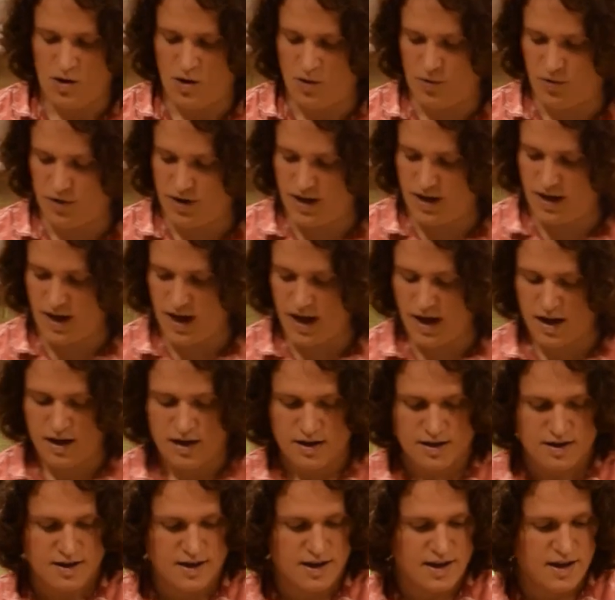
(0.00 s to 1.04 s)

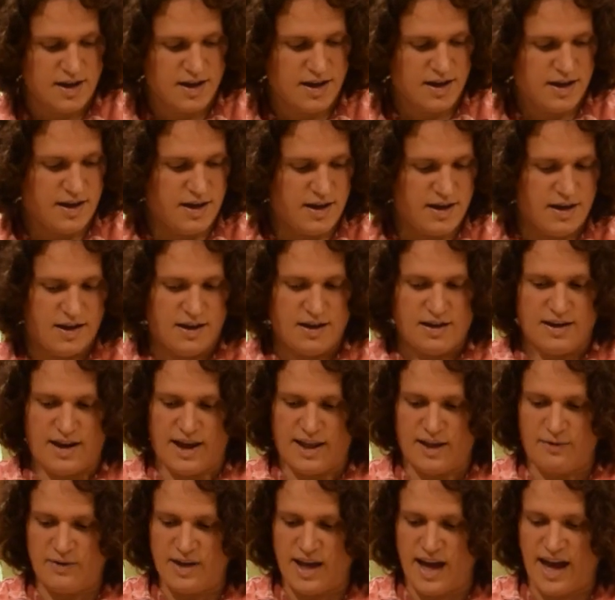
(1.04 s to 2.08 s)
Okay, now
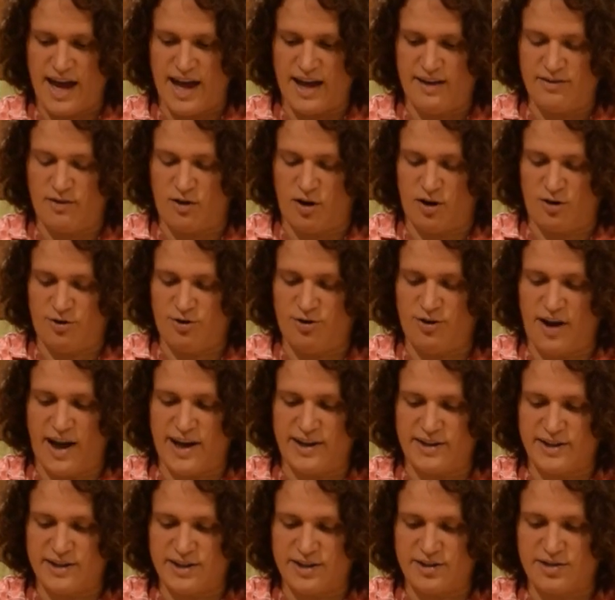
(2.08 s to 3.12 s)
that we have our
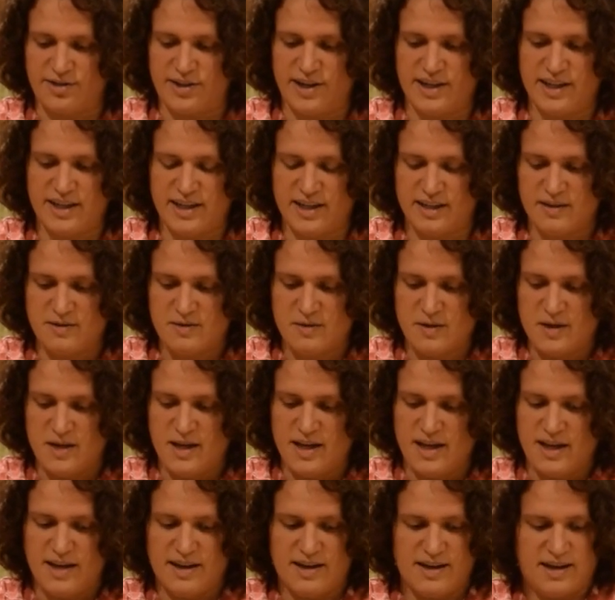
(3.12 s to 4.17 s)
final ingredient,
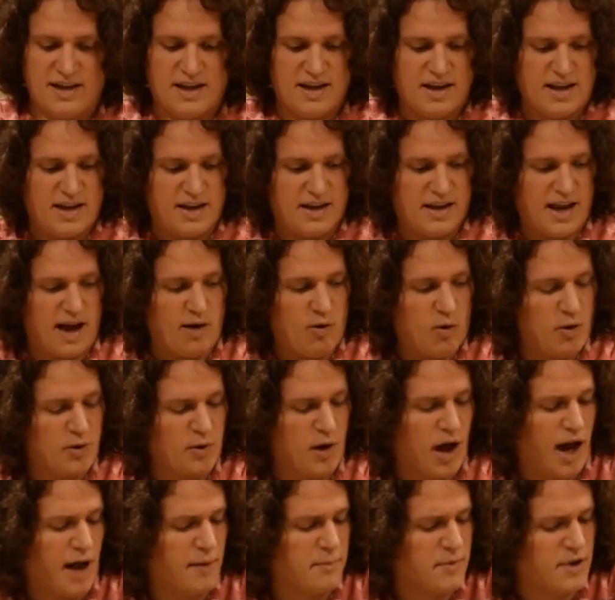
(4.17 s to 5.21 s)
now
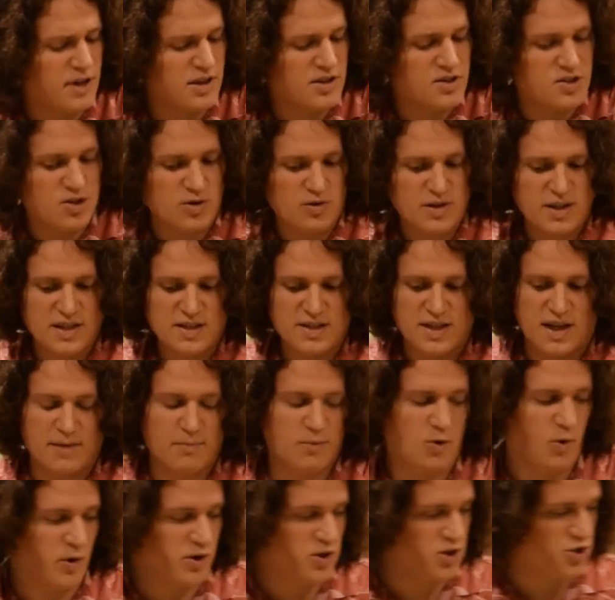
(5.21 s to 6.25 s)
what I'm gonna do is
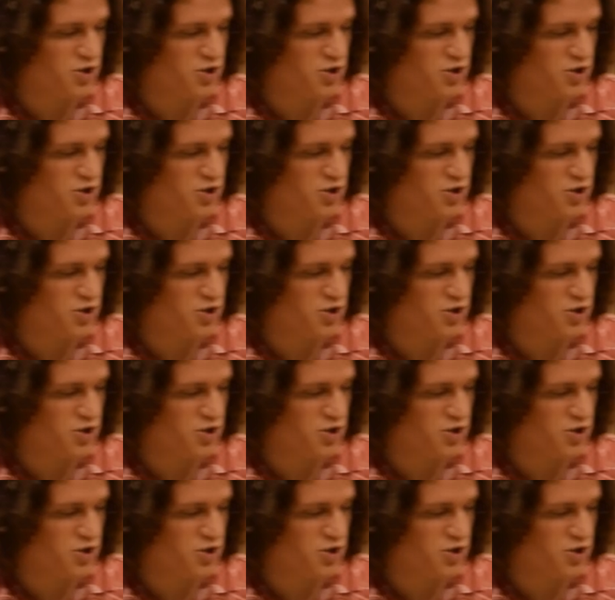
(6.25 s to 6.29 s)
I'm going